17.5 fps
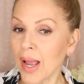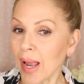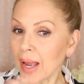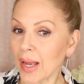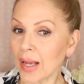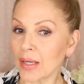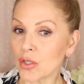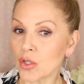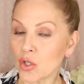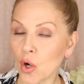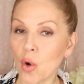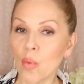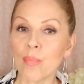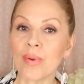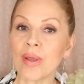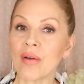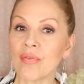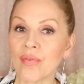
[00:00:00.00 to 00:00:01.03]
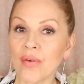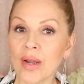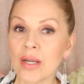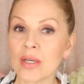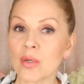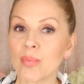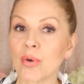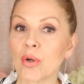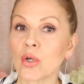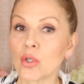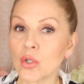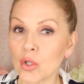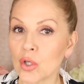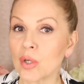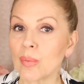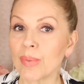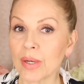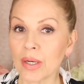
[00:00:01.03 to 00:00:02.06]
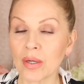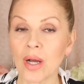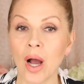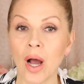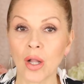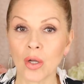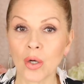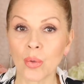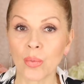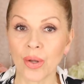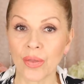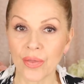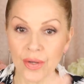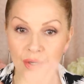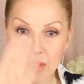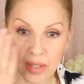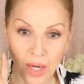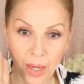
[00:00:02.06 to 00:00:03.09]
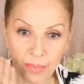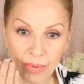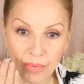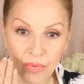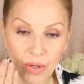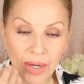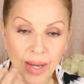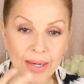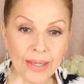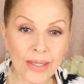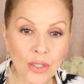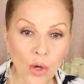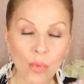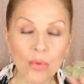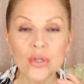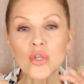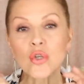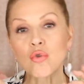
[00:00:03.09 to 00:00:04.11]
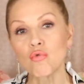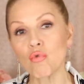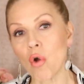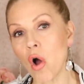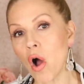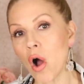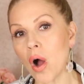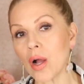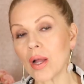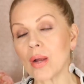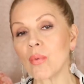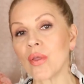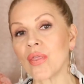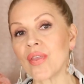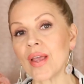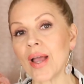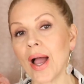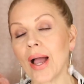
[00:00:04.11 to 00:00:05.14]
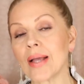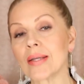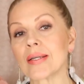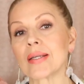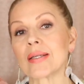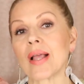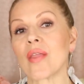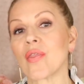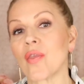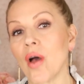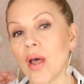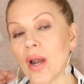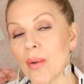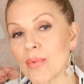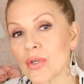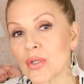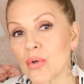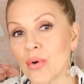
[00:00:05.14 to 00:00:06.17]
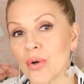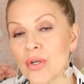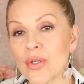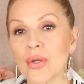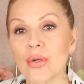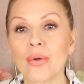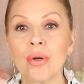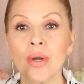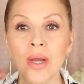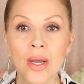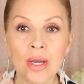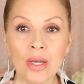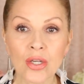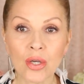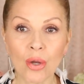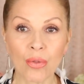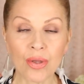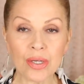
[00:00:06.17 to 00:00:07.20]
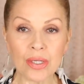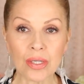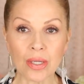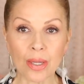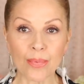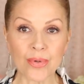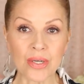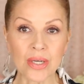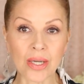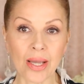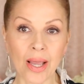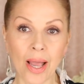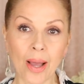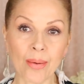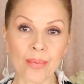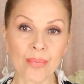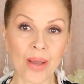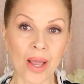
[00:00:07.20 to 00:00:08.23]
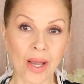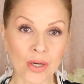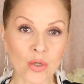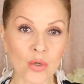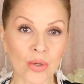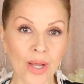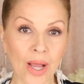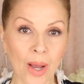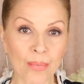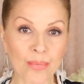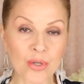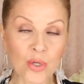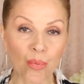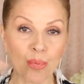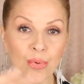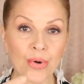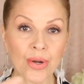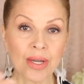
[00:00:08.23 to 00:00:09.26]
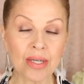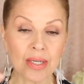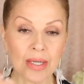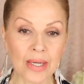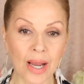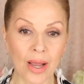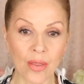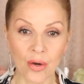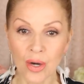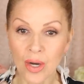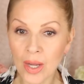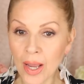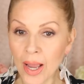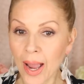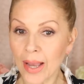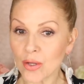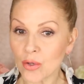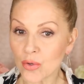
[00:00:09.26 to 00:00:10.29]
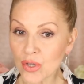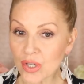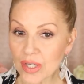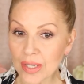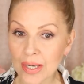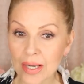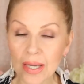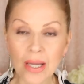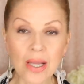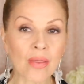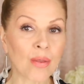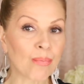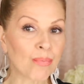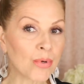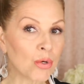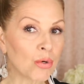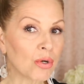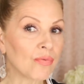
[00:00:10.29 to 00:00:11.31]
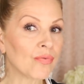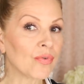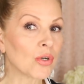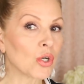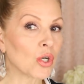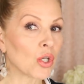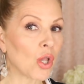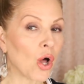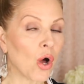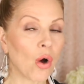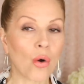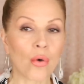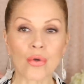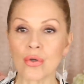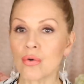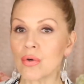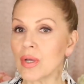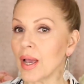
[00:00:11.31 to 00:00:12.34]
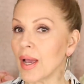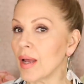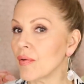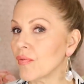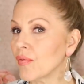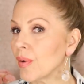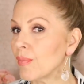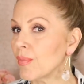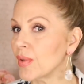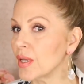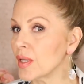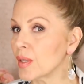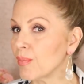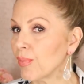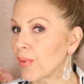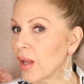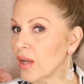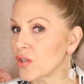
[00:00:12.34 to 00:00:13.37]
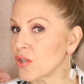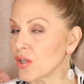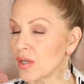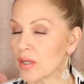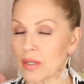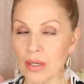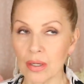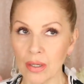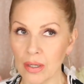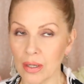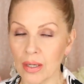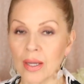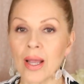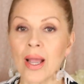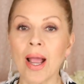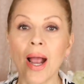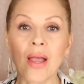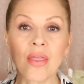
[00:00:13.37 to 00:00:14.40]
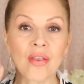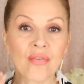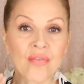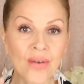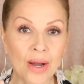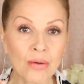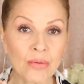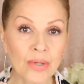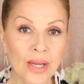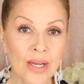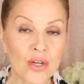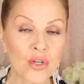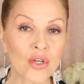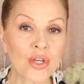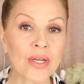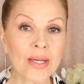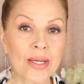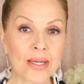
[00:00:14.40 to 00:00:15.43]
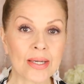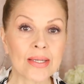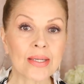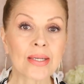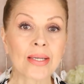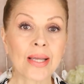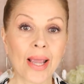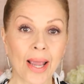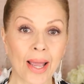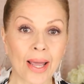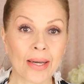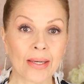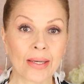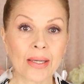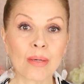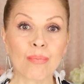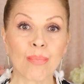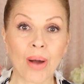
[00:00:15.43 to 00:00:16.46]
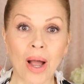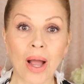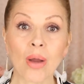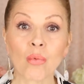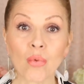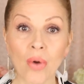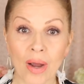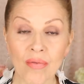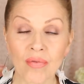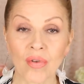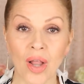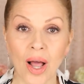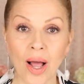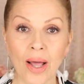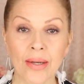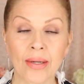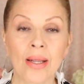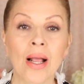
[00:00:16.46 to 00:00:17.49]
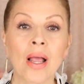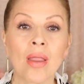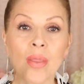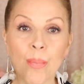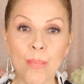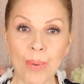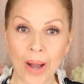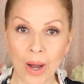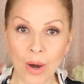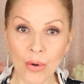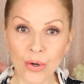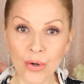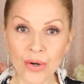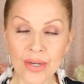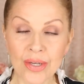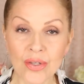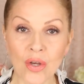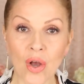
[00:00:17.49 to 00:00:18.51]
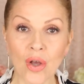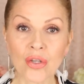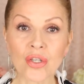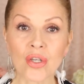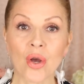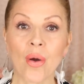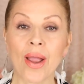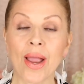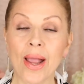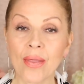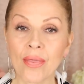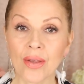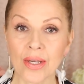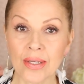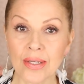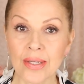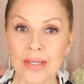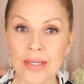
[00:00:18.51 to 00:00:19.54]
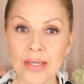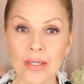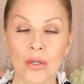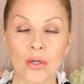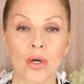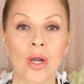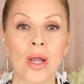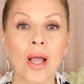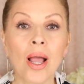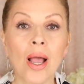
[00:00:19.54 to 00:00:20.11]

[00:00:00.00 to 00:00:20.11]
And don't be afraid to put a little bit of color with this type of look. I didn't go as strong with the eyes as I thought I was going to. So this lipstick actually helps to bring it together. And you see the beautiful glow you get from these blushes. Oh, and the foundation is Candid by Revlon. The powder is also, and the concealer,